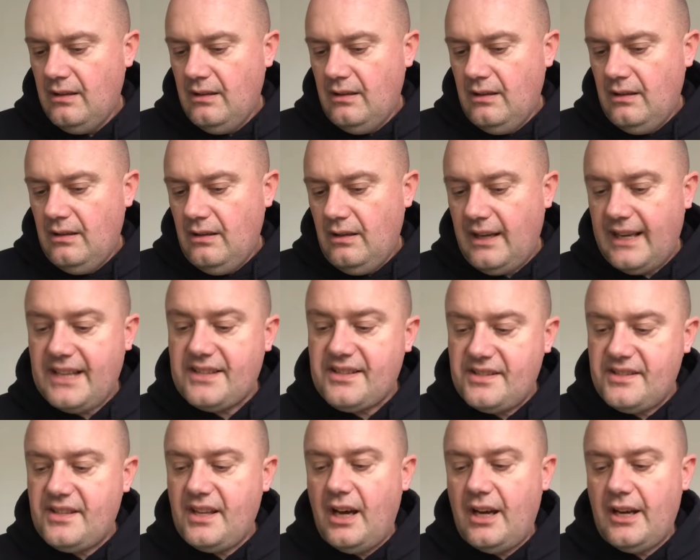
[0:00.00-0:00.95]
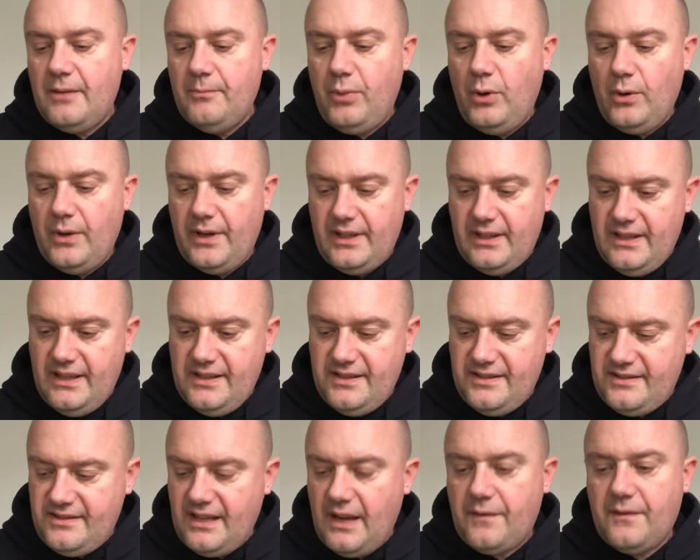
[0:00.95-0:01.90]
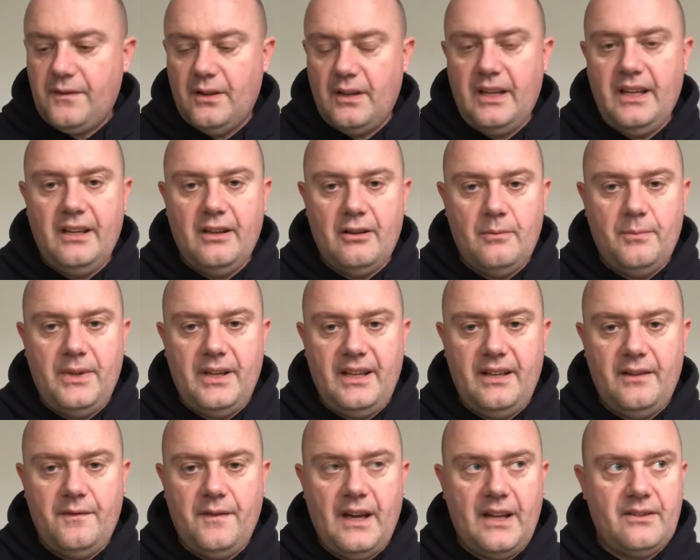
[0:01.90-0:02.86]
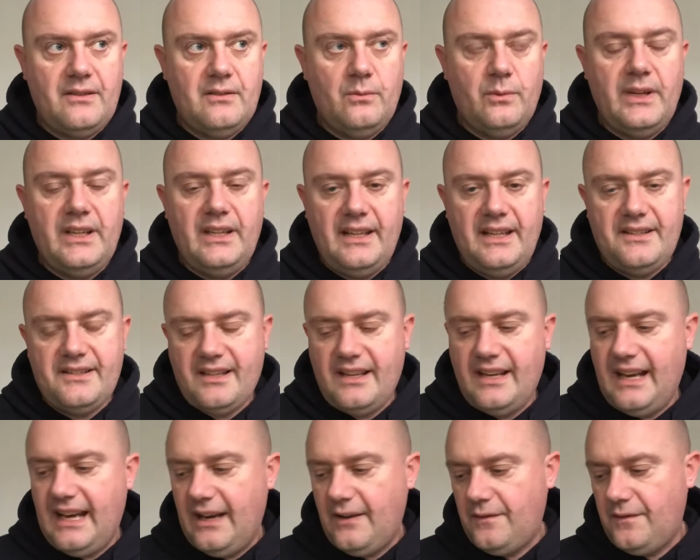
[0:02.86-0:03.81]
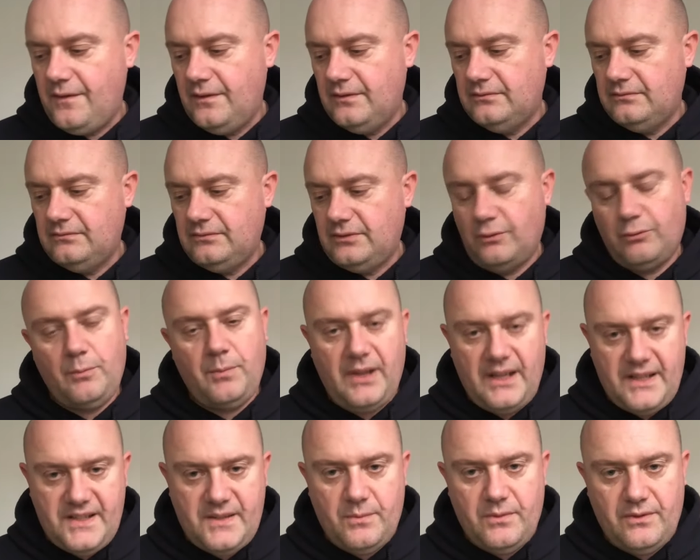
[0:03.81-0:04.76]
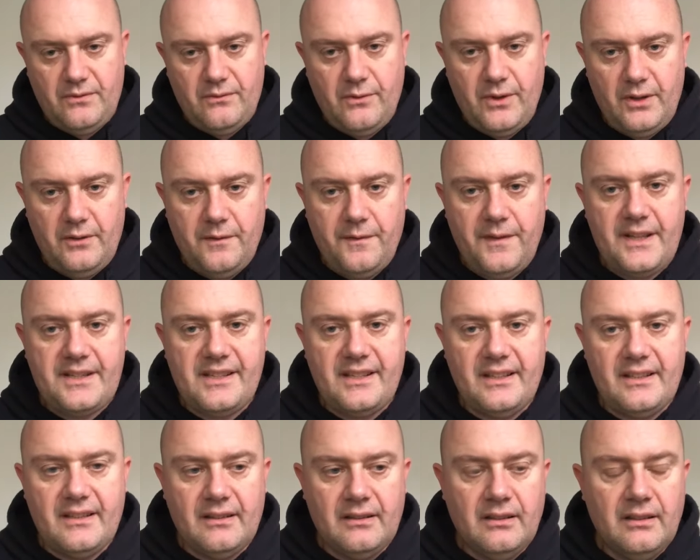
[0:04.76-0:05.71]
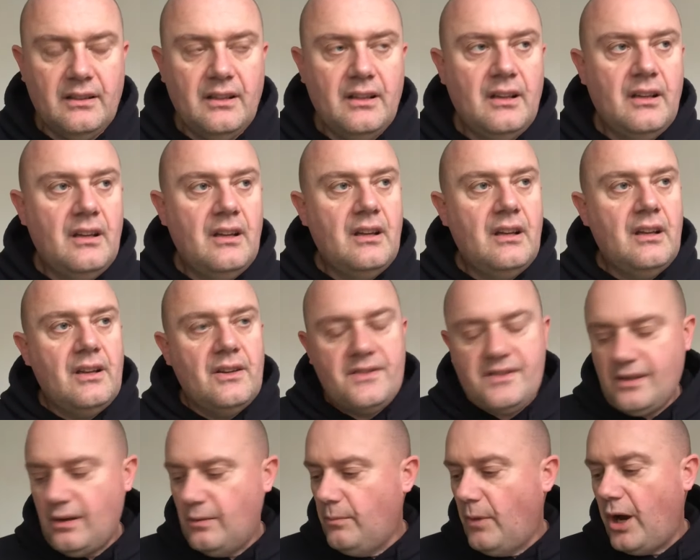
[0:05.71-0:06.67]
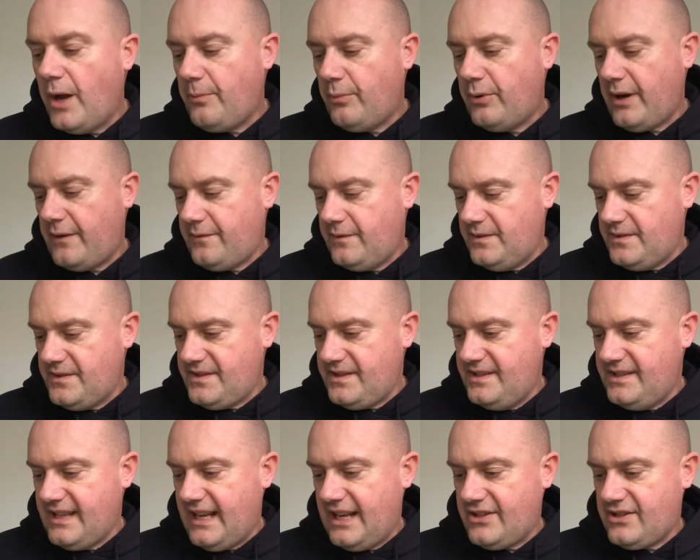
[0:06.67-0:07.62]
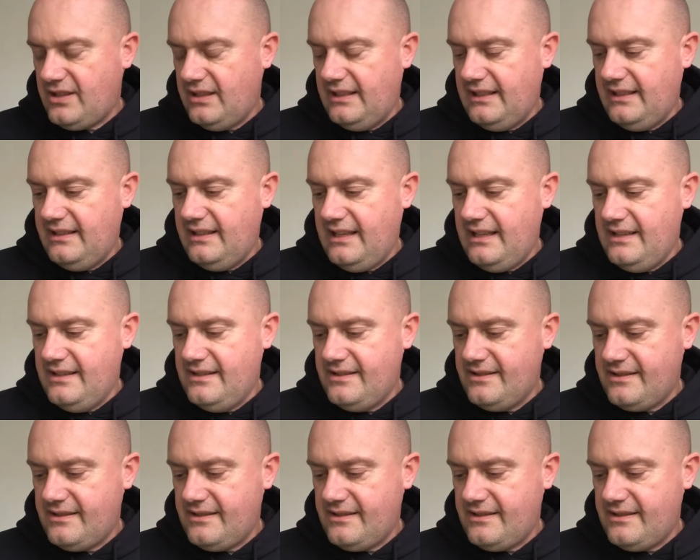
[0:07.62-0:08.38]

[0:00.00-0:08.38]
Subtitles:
guess a starting point is definitely going to be the fact that we need to have the replacement reel fitting. So my preference is actually these